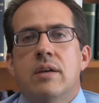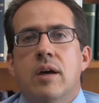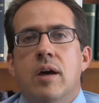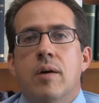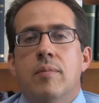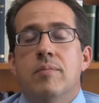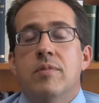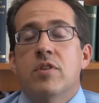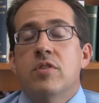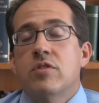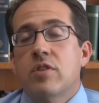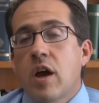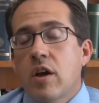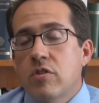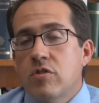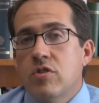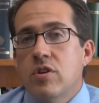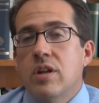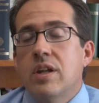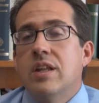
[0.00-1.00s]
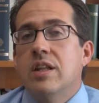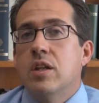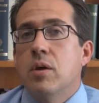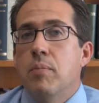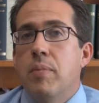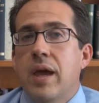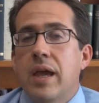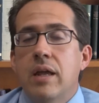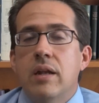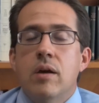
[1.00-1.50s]
um, discussion and
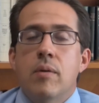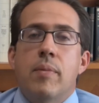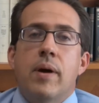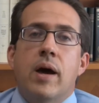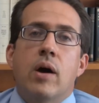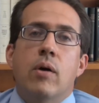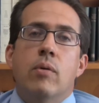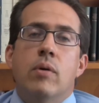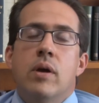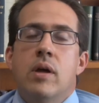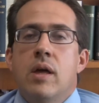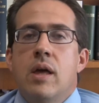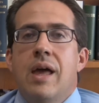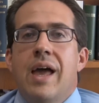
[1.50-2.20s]
debate about